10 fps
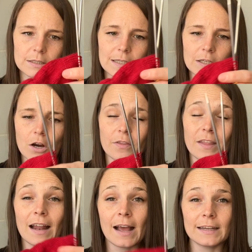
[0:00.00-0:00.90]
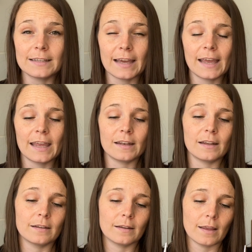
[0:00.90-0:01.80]
a yarn that I dyed.
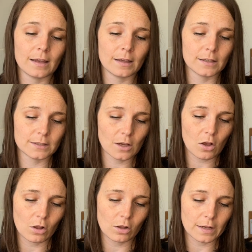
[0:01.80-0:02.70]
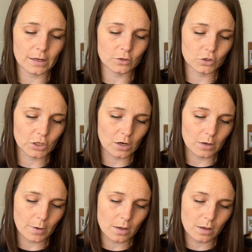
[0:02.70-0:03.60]
It's called Cherry
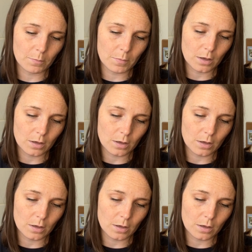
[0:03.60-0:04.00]
Bomb.